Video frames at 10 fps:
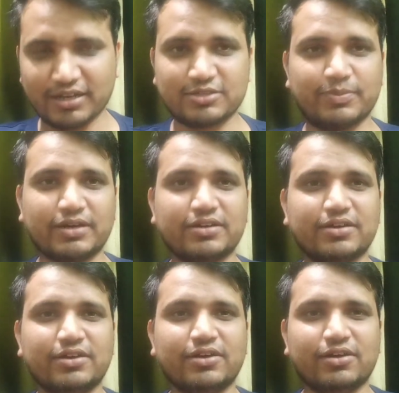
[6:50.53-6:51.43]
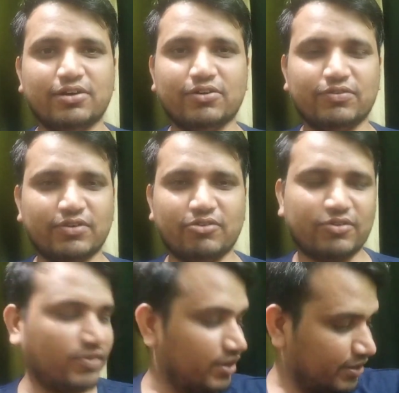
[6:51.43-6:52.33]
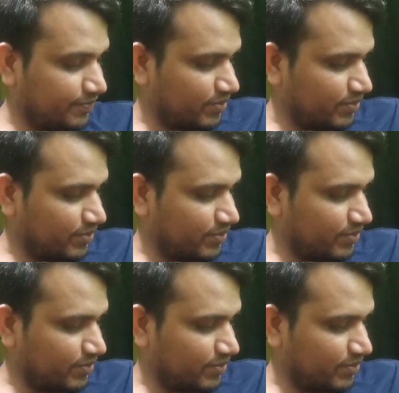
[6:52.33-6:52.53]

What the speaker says: aspect of our field.